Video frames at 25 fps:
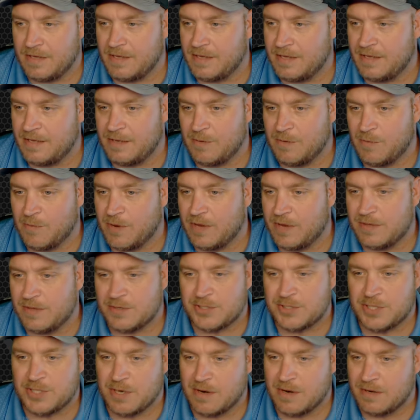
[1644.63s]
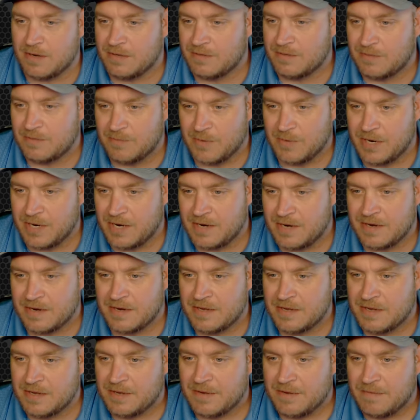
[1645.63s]
wear their shirt, wear
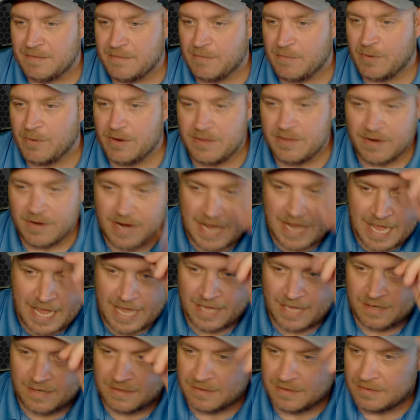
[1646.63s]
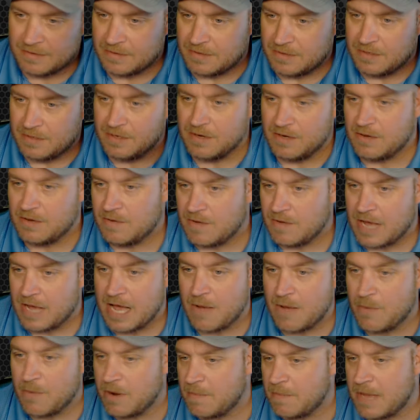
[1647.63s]
their hat? I
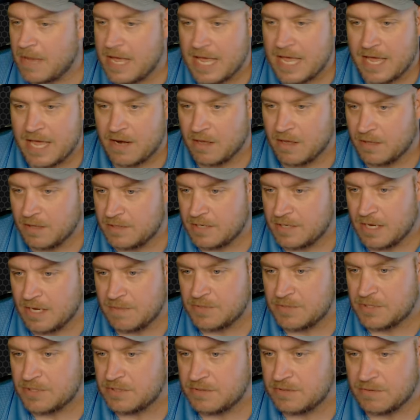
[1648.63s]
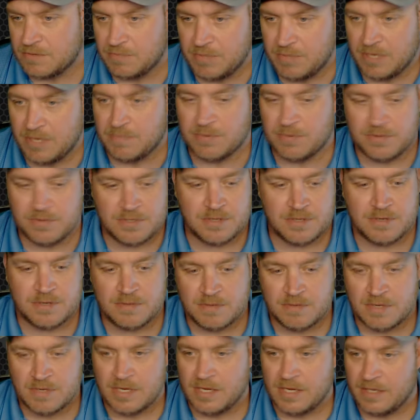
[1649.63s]
wear my hat all the time just so people know
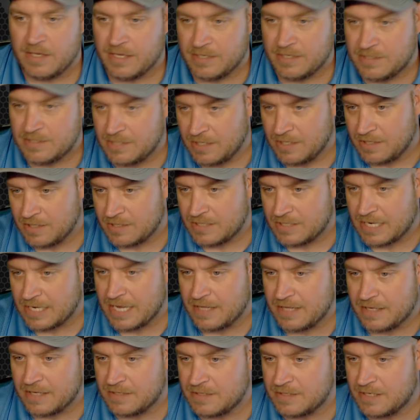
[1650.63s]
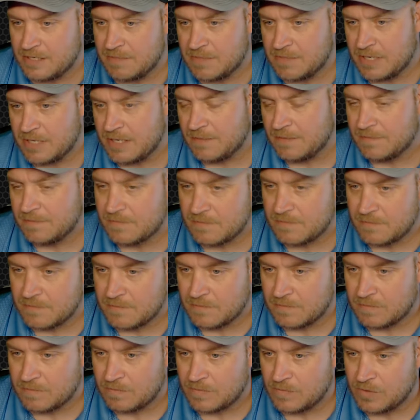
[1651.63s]
they see this hat, they see me.
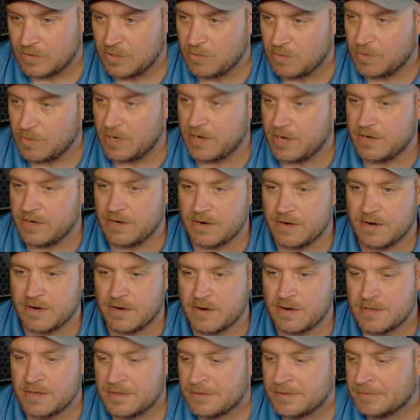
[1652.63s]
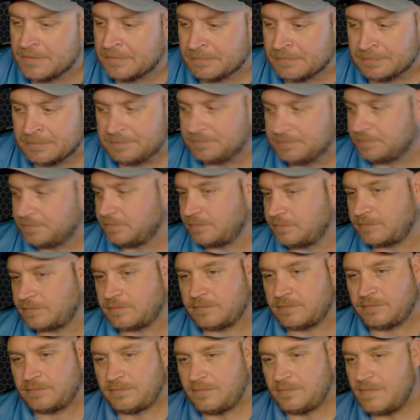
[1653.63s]
You wear your
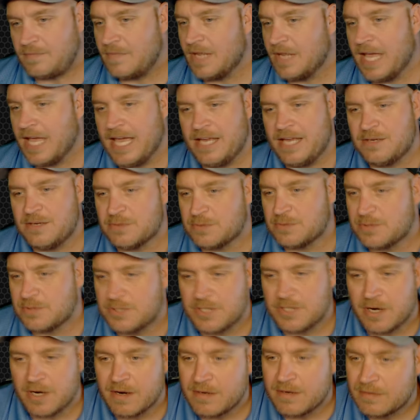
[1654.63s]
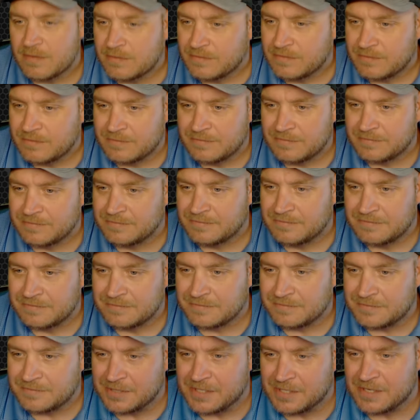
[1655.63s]
Angels shirt,
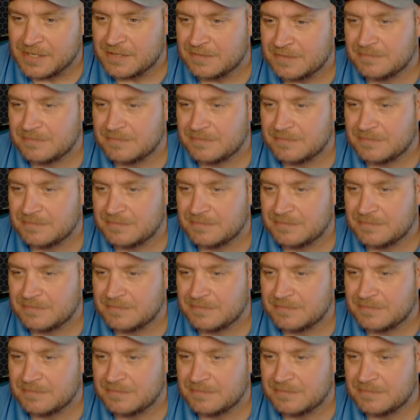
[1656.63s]
you